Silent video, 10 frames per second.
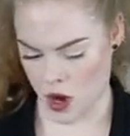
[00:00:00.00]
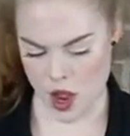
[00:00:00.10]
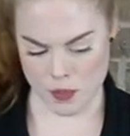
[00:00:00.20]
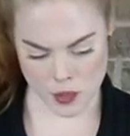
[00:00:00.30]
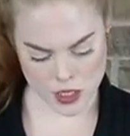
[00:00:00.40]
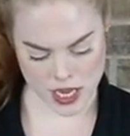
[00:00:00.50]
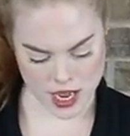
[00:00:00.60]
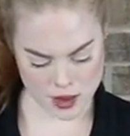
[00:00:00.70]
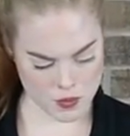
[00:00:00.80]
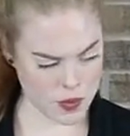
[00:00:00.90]
copper
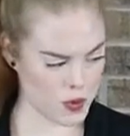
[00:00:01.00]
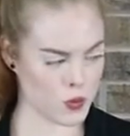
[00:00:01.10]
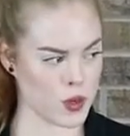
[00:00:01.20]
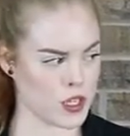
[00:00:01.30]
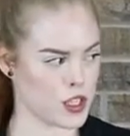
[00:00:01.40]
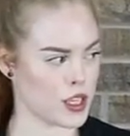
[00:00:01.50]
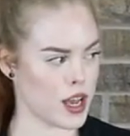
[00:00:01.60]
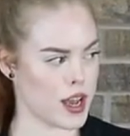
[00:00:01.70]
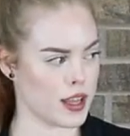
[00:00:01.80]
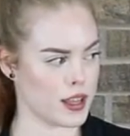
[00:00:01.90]
tape, which
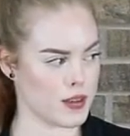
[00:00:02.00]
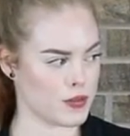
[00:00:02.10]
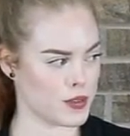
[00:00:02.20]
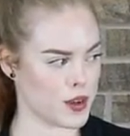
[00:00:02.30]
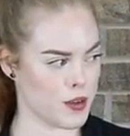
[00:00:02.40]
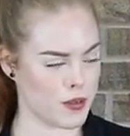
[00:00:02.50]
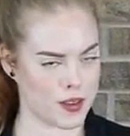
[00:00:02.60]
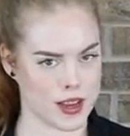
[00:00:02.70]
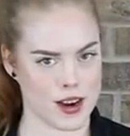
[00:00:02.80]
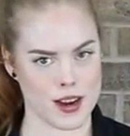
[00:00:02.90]
I left over
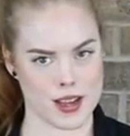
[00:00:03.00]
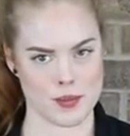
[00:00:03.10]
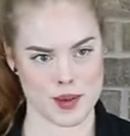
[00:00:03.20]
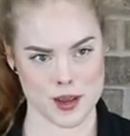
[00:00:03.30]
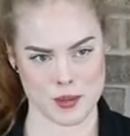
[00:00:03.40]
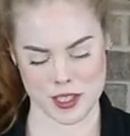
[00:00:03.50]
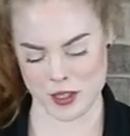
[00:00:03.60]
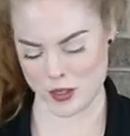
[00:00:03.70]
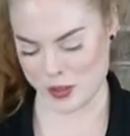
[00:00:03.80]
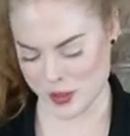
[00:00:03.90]
there in my
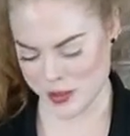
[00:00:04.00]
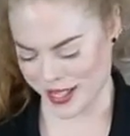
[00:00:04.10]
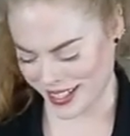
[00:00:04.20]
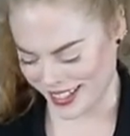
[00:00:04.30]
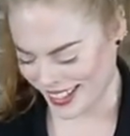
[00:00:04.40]
materials bin.